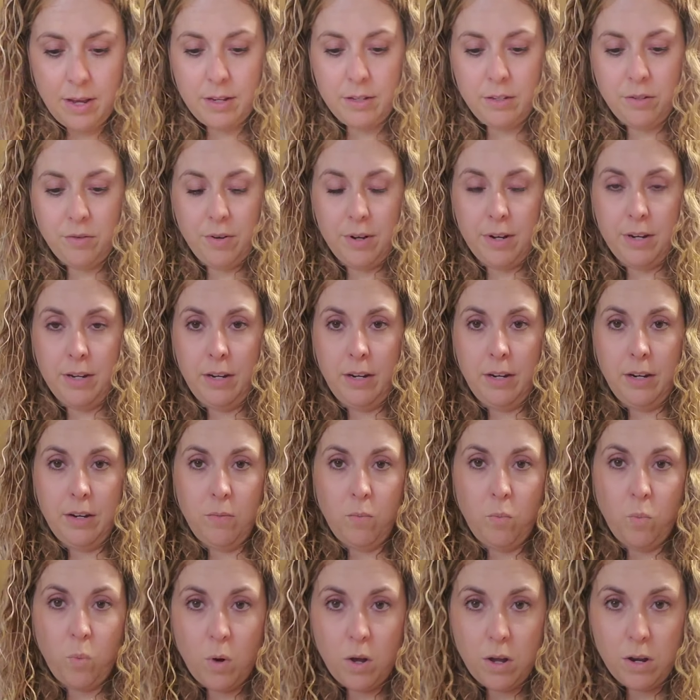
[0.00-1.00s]
so I need
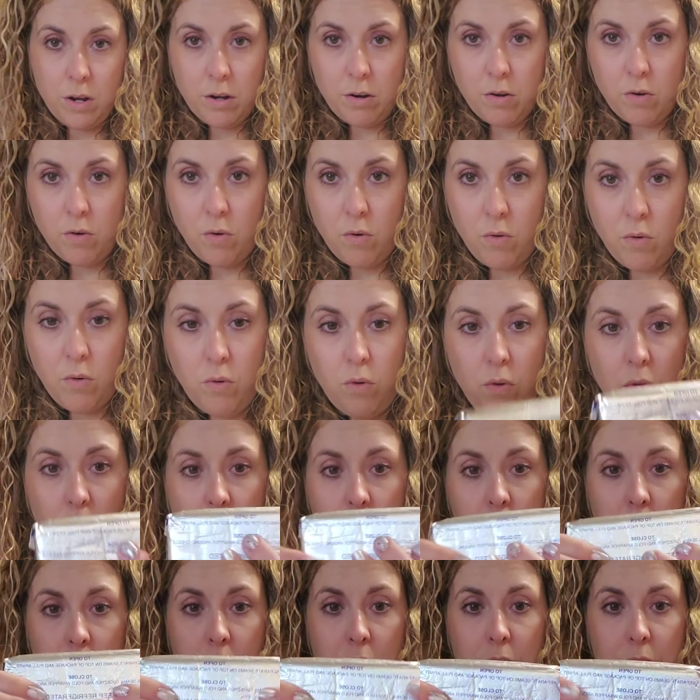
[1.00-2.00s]
1 whole
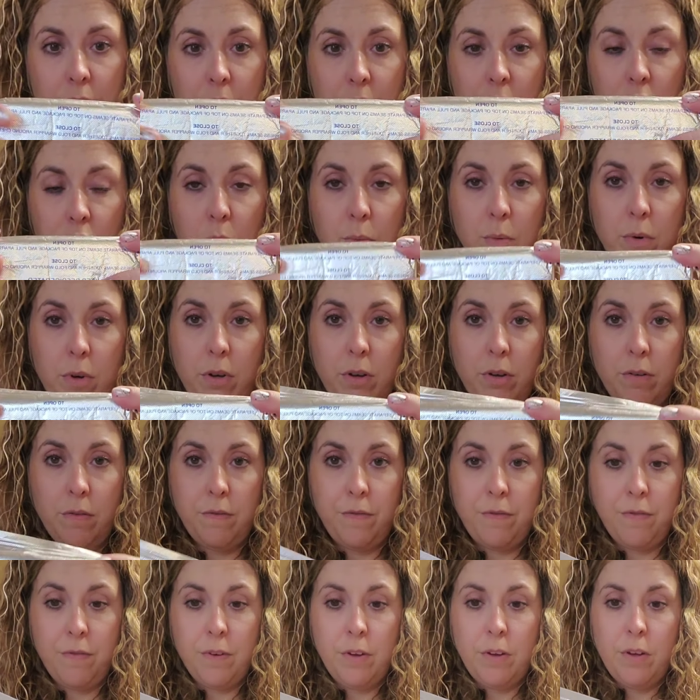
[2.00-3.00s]
cube of
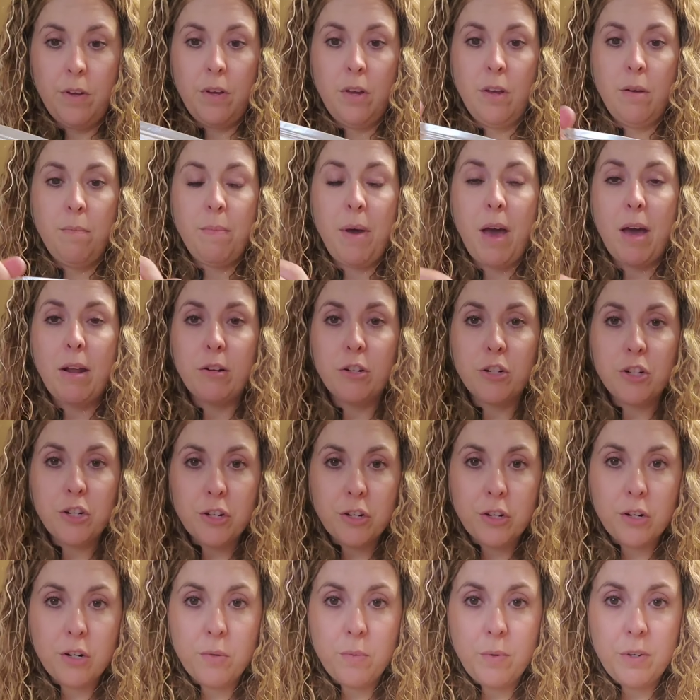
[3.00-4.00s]
powdered
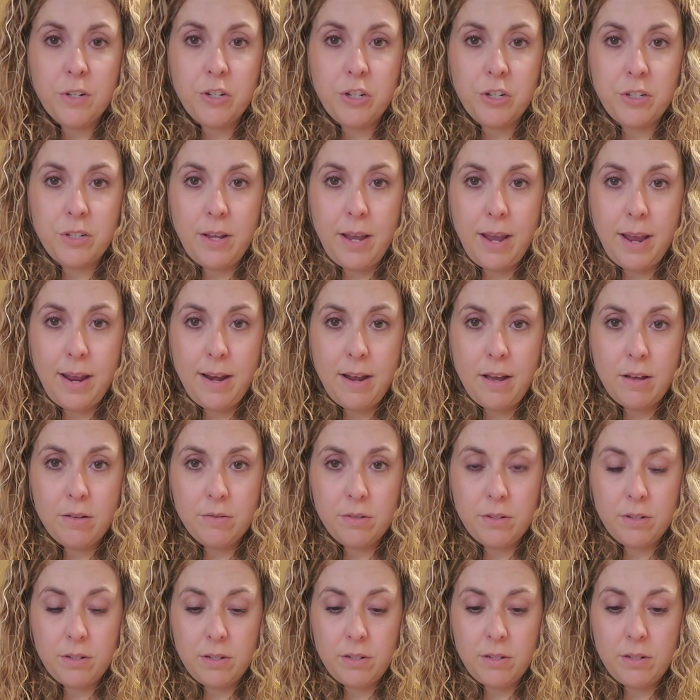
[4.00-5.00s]
sugar, which is 8 ounces.